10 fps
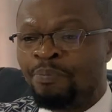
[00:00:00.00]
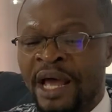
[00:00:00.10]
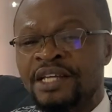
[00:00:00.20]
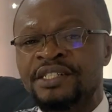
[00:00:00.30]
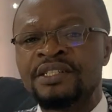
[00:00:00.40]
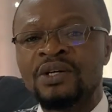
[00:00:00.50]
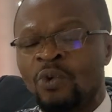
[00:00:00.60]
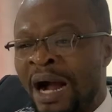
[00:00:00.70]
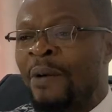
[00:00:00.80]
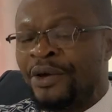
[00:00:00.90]
benched?
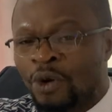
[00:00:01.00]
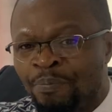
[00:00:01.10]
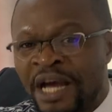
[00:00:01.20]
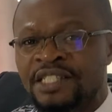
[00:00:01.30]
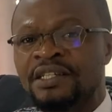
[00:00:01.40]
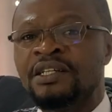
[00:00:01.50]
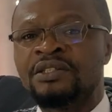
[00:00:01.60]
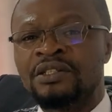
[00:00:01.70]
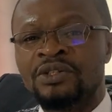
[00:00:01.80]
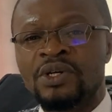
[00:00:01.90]
Why were you benched
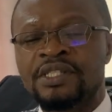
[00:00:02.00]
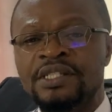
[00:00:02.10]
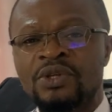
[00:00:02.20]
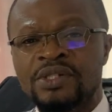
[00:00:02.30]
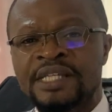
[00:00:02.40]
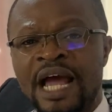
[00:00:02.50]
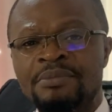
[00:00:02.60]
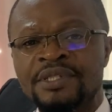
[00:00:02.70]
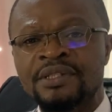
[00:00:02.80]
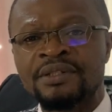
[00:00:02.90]
in those
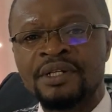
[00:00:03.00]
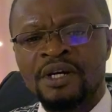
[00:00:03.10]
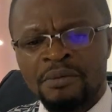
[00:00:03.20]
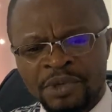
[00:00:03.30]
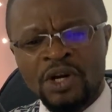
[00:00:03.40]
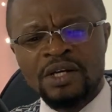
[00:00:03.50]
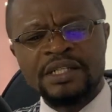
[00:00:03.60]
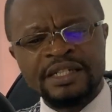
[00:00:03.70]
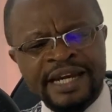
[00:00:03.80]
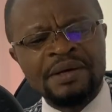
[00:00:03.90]
times?
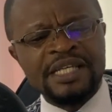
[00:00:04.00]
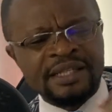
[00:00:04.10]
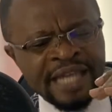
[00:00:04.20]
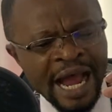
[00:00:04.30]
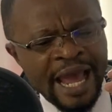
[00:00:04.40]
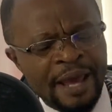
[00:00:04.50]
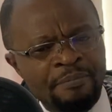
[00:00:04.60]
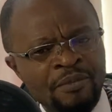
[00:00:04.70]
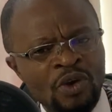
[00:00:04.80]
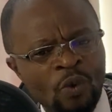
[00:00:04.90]
Because there's a
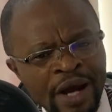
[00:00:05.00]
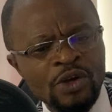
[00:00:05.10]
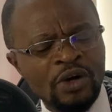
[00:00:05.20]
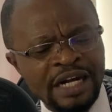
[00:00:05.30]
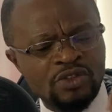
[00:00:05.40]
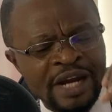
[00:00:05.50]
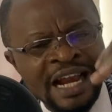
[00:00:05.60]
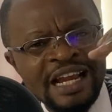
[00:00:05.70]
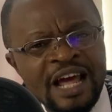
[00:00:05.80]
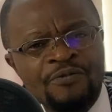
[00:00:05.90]
time when you get to
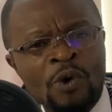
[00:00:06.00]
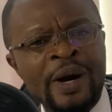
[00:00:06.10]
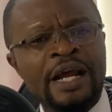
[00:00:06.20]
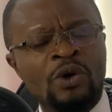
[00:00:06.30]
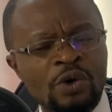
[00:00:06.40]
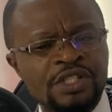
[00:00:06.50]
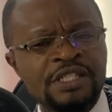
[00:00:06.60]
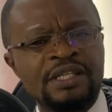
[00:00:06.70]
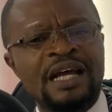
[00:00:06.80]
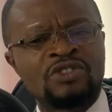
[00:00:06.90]
that level where the
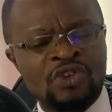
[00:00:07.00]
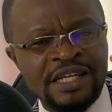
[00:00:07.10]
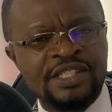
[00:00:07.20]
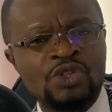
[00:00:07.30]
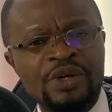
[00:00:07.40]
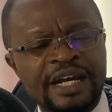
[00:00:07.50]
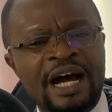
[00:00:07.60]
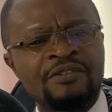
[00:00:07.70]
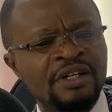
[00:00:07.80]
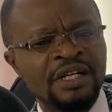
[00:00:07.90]
coaches trust you
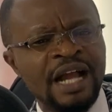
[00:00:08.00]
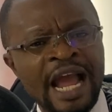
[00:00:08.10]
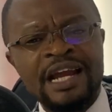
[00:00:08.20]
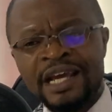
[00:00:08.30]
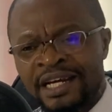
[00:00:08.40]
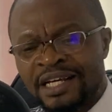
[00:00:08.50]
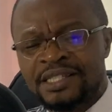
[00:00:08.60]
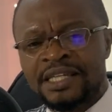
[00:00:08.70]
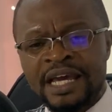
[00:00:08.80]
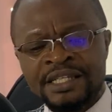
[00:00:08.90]
enough. And in
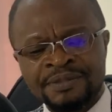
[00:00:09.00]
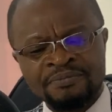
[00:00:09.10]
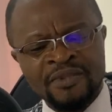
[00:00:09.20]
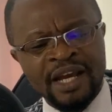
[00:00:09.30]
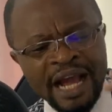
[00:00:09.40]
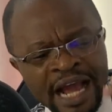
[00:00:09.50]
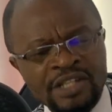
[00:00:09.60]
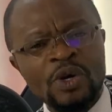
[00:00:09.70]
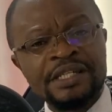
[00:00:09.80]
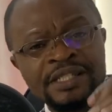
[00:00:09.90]
this case,
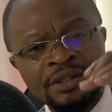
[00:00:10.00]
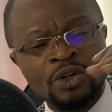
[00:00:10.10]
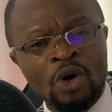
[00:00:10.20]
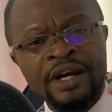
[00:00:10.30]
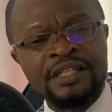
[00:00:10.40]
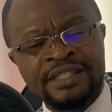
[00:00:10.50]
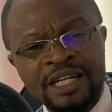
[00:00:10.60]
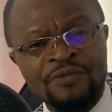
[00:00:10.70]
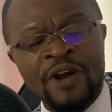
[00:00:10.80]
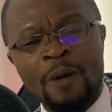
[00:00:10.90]
Enzo is still growing, still
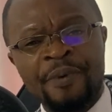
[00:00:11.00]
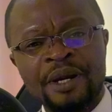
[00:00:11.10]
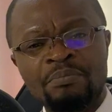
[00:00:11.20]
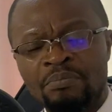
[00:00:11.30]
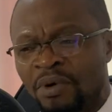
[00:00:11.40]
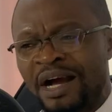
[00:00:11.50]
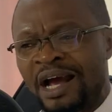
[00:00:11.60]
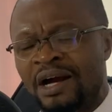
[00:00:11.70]
developing.